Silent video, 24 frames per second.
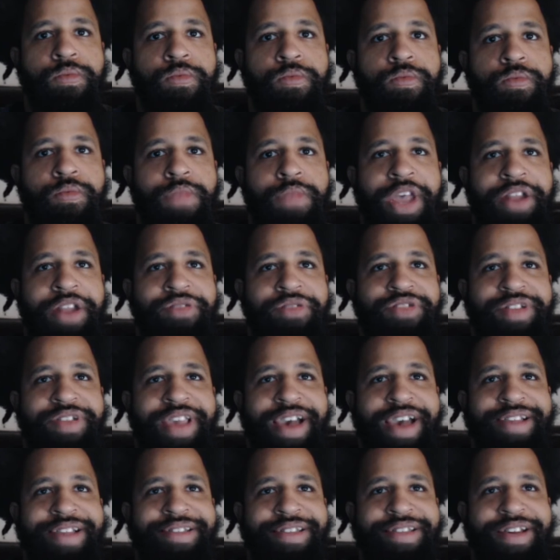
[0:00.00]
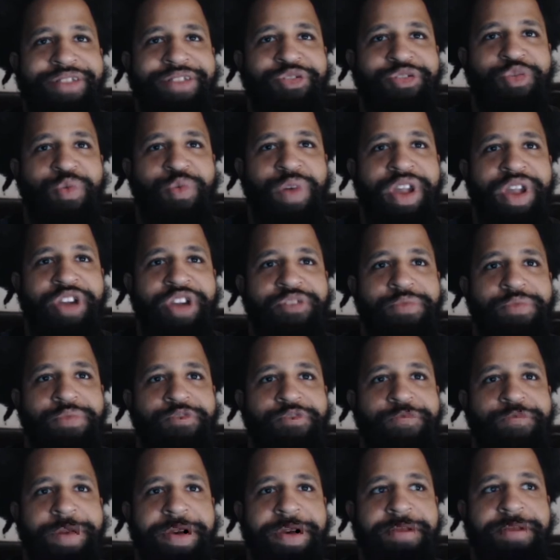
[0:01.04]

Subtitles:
Lando just has such weird movement.